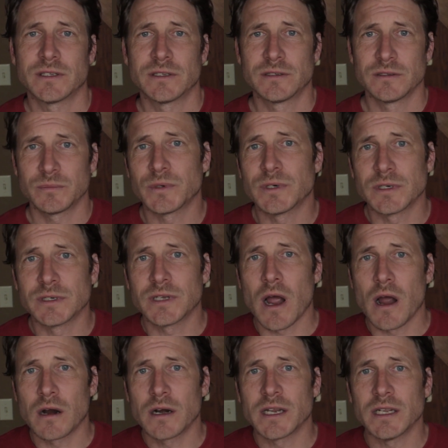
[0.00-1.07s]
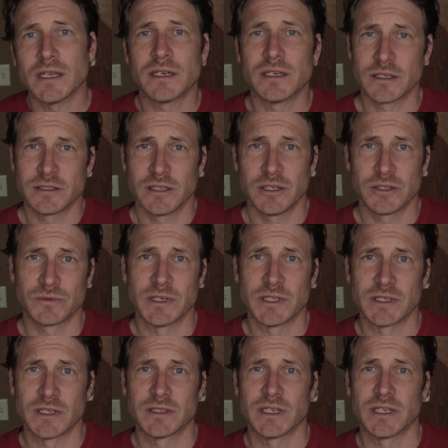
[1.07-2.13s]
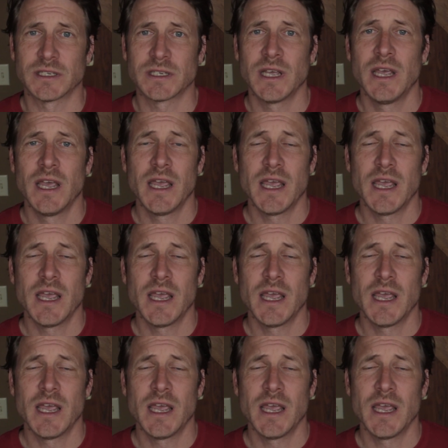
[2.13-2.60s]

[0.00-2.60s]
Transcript: It's super hardy and disease resistant,